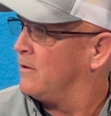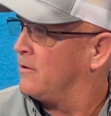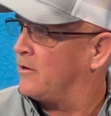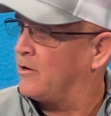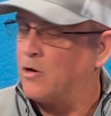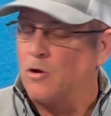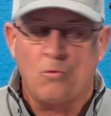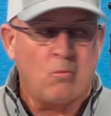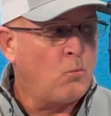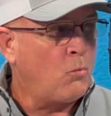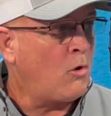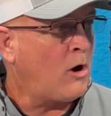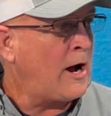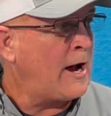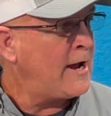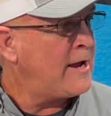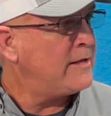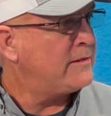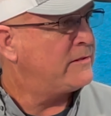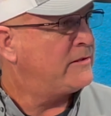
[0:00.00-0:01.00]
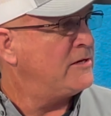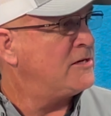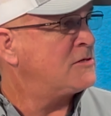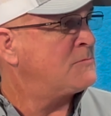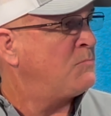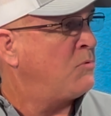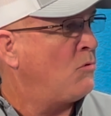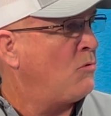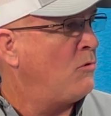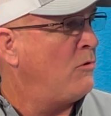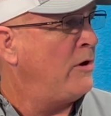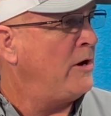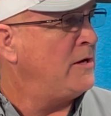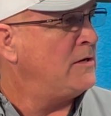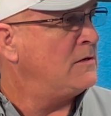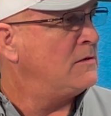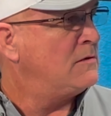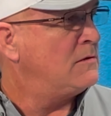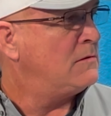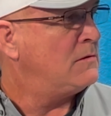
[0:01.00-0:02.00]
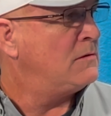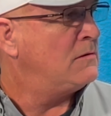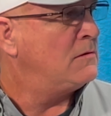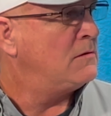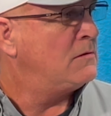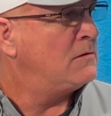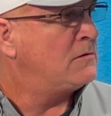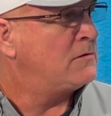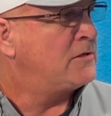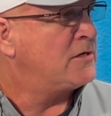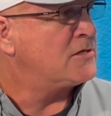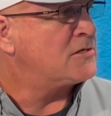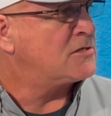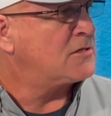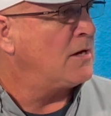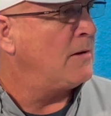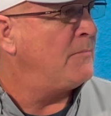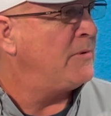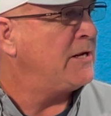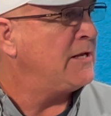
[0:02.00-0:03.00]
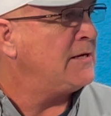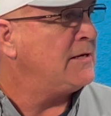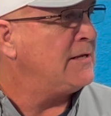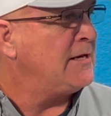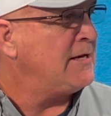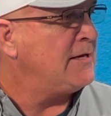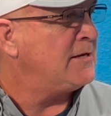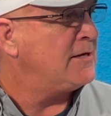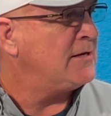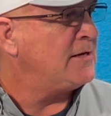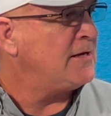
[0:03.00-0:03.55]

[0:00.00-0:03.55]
You know, why at this point does somebody need an